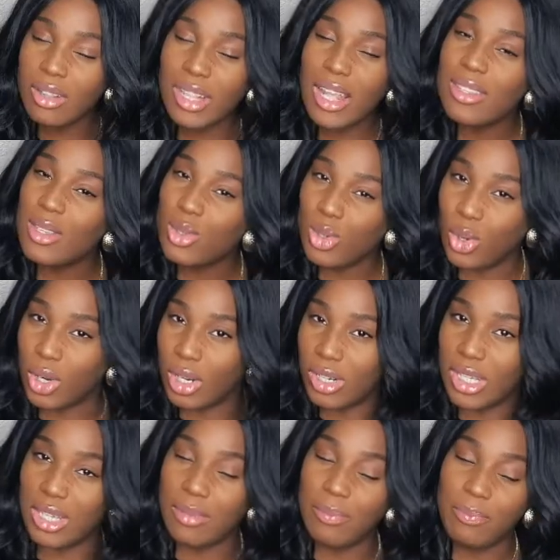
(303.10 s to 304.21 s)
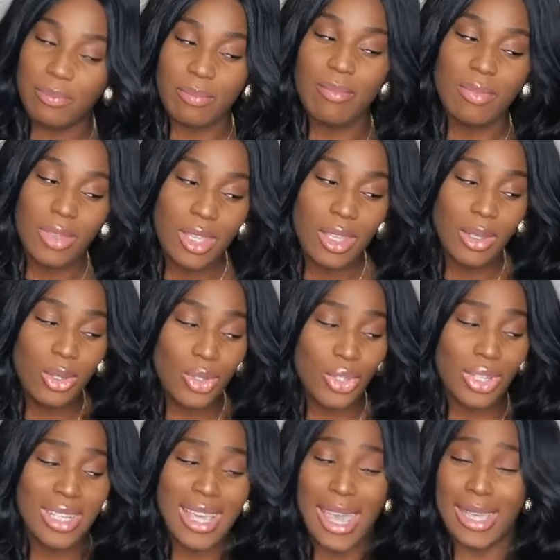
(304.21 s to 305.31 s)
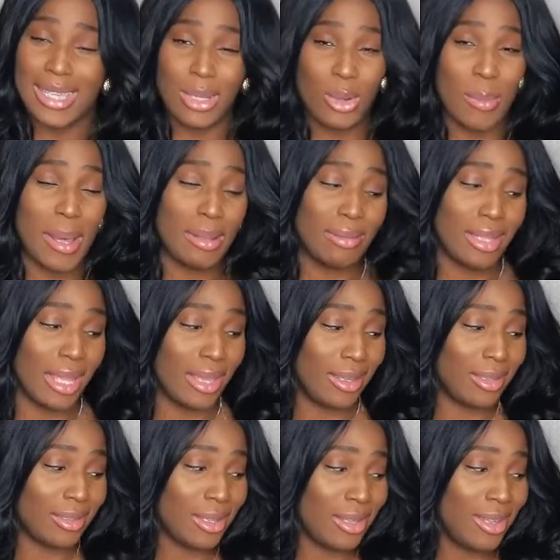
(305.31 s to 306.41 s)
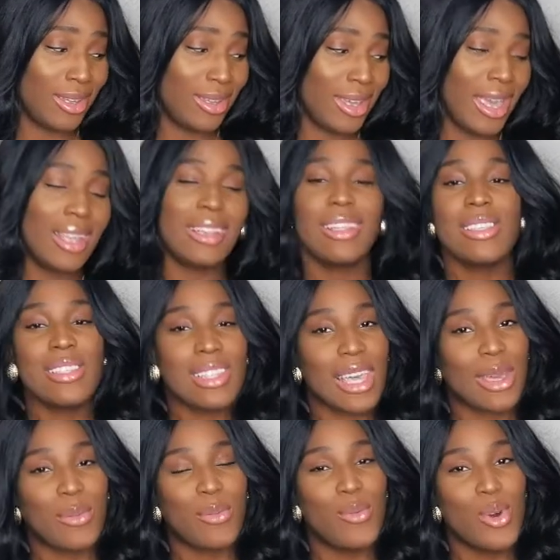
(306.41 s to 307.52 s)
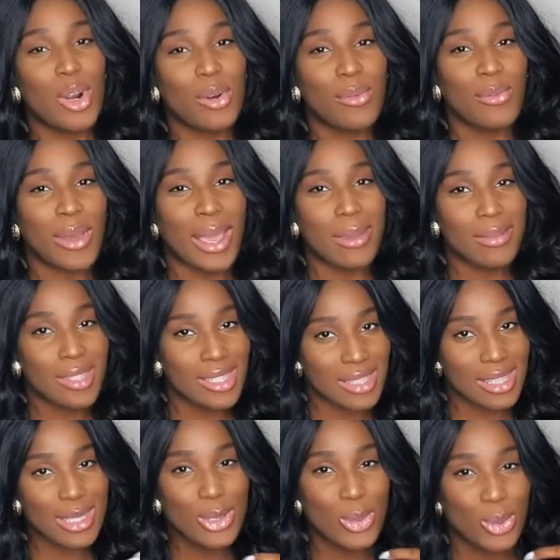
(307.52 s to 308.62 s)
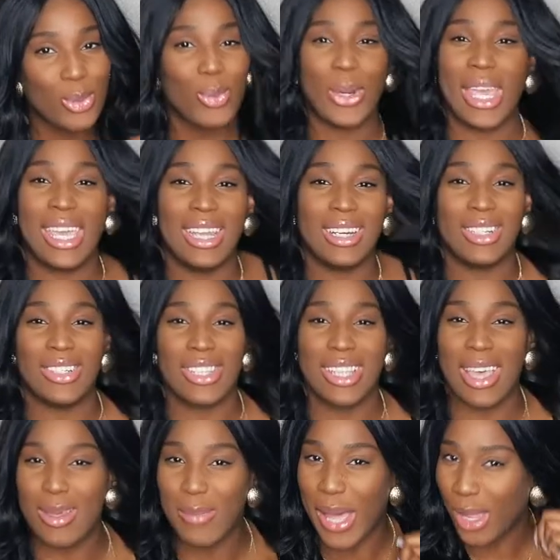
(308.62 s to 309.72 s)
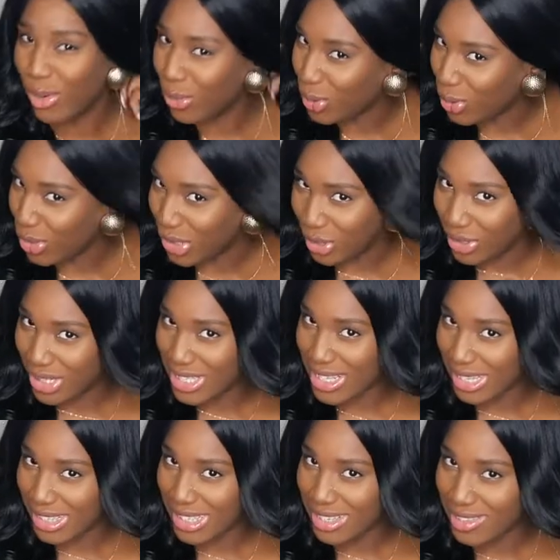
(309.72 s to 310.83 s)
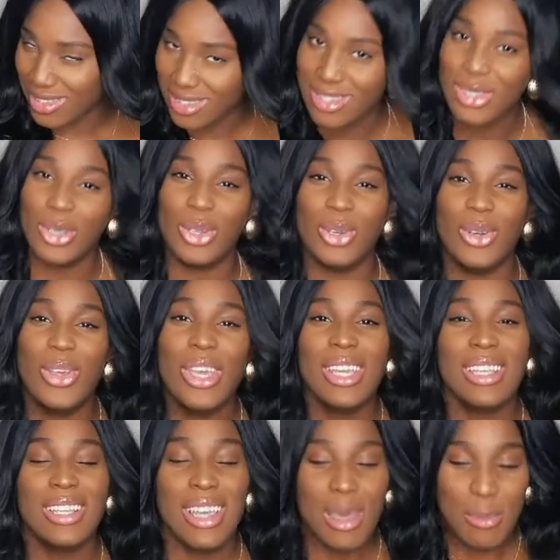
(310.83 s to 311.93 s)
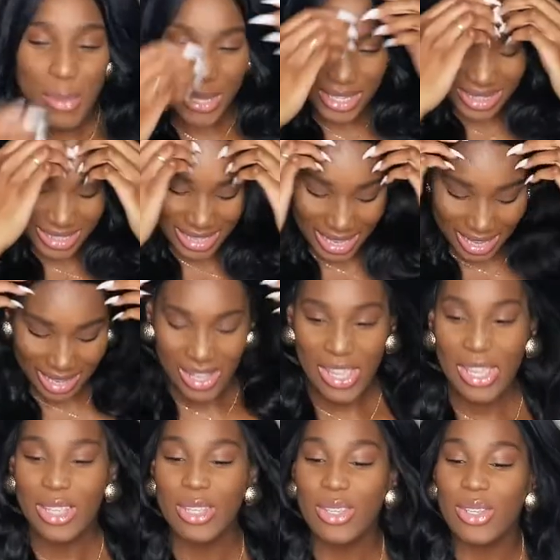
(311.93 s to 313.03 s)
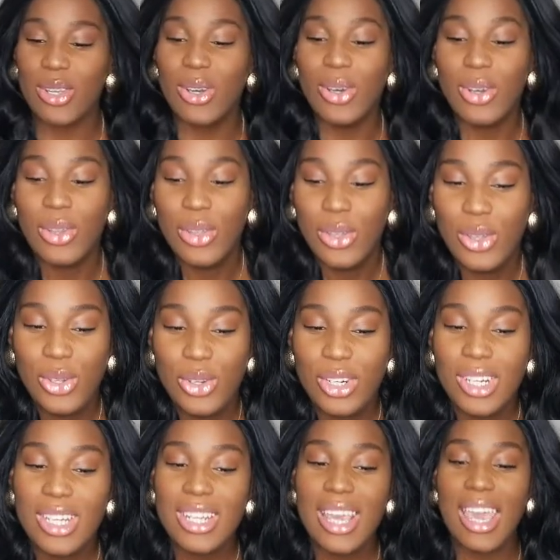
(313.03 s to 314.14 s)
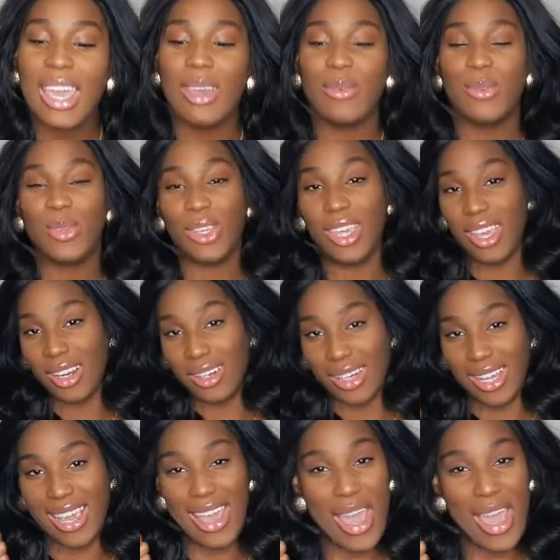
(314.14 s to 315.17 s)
that's too early. Usually I get about like at least like 4, 5, 6 good wears out of curly units like this, you know. But yeah, so you're gonna have to carry